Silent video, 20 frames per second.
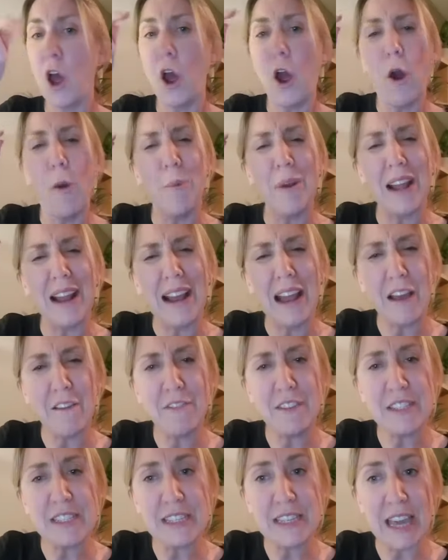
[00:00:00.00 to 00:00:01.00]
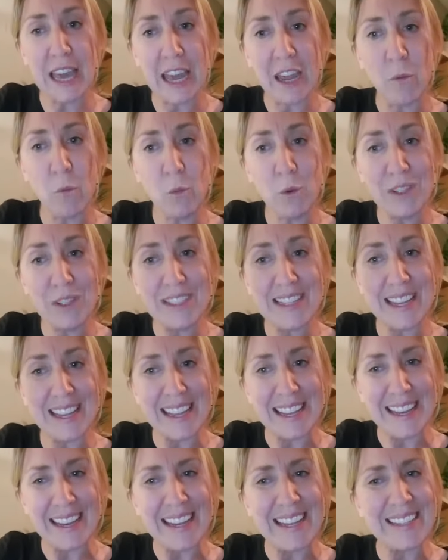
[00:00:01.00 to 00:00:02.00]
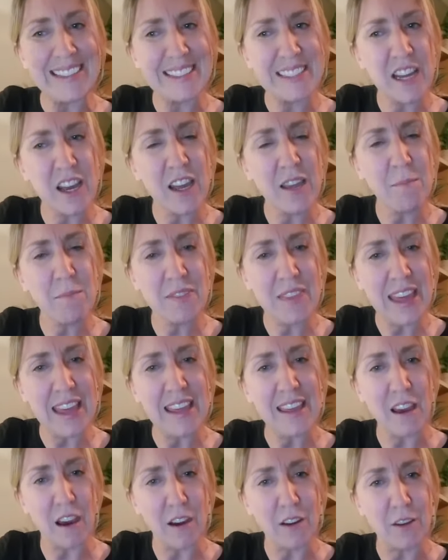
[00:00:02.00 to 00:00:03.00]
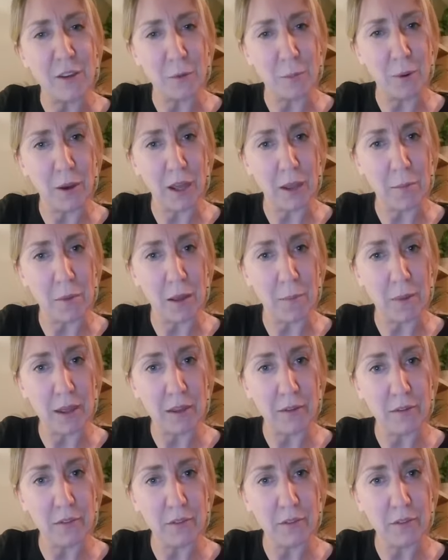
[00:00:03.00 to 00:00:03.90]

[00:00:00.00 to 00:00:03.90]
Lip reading: But I left the decaying ones in. It's time they occupy my mouth.